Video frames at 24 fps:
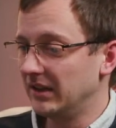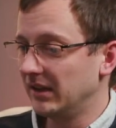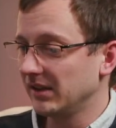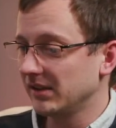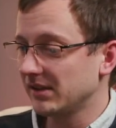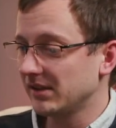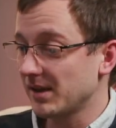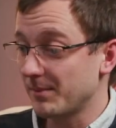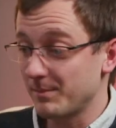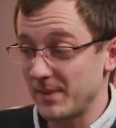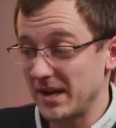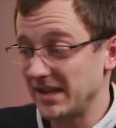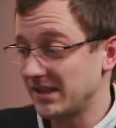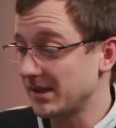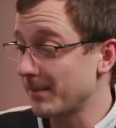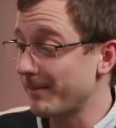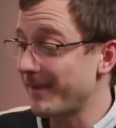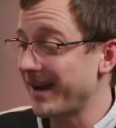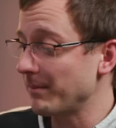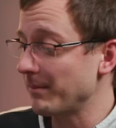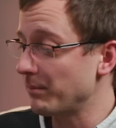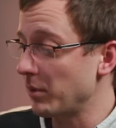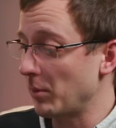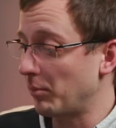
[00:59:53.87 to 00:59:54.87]
It's a
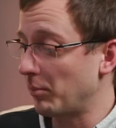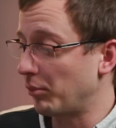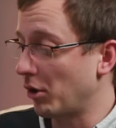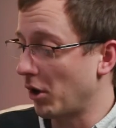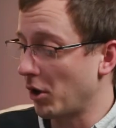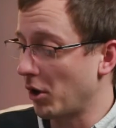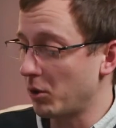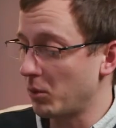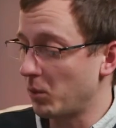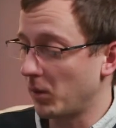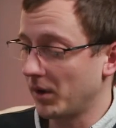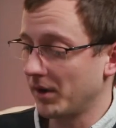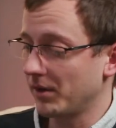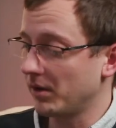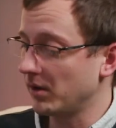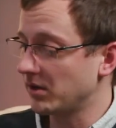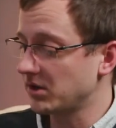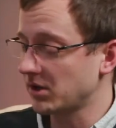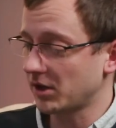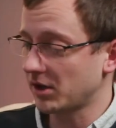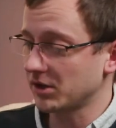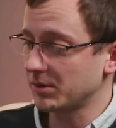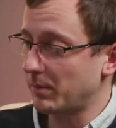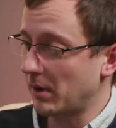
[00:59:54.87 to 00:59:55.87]
MacBook Pro, one of the
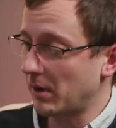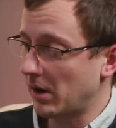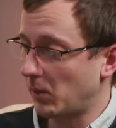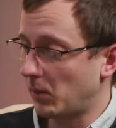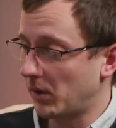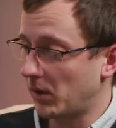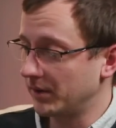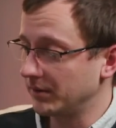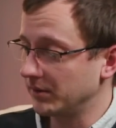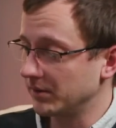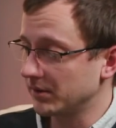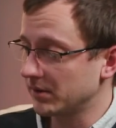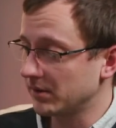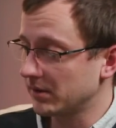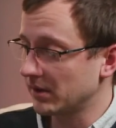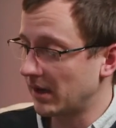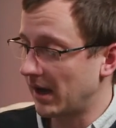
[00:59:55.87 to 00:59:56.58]
touch bar ones,